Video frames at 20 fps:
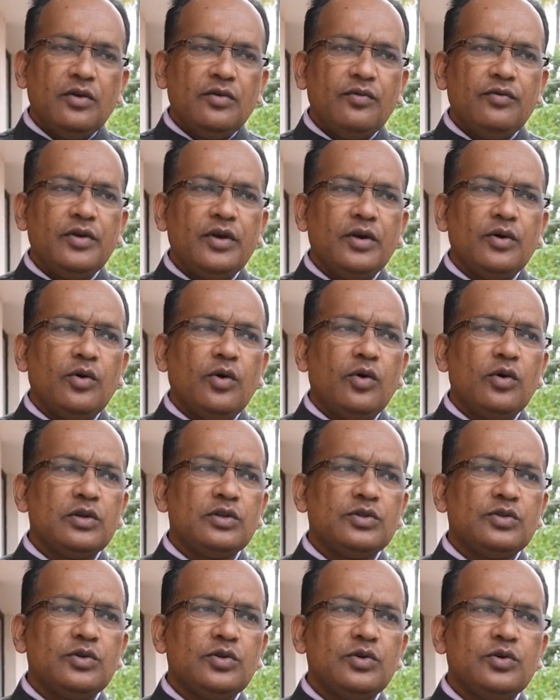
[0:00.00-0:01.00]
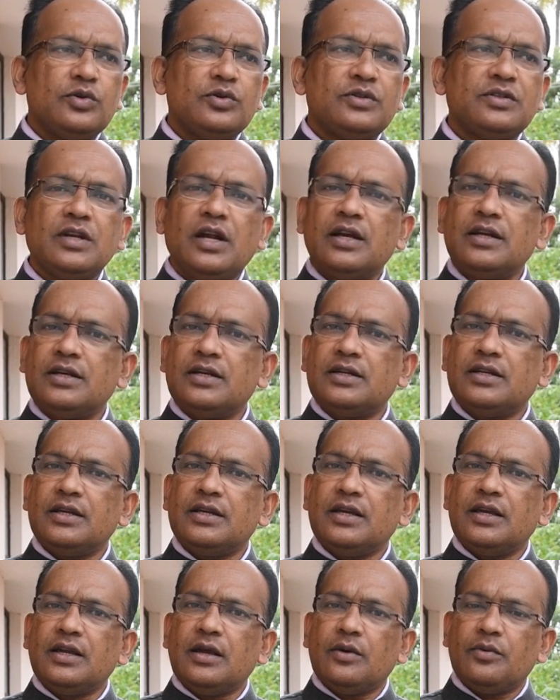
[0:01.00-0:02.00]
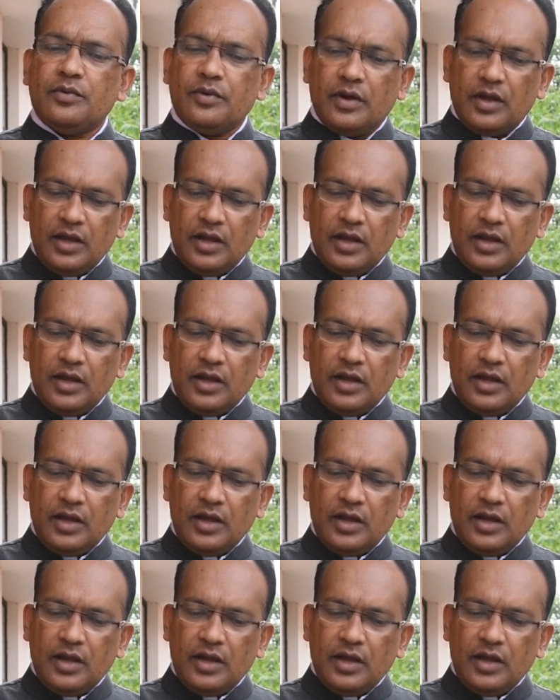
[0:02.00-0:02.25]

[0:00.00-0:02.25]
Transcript: We also started taking up,